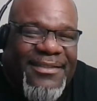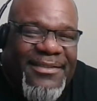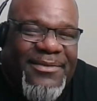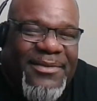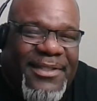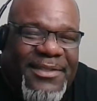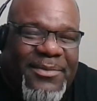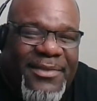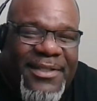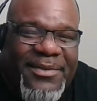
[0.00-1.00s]
I
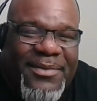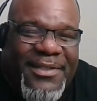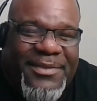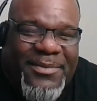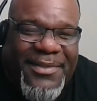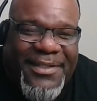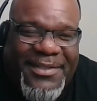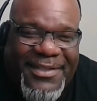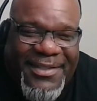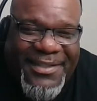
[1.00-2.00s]
don't think
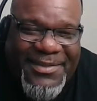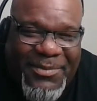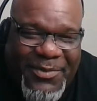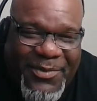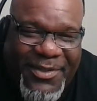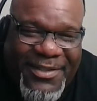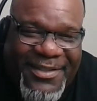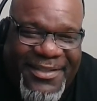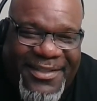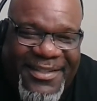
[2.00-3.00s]
you can appreciate
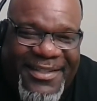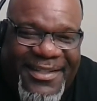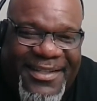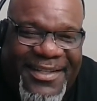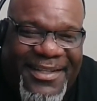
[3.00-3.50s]
somebody's opinion when you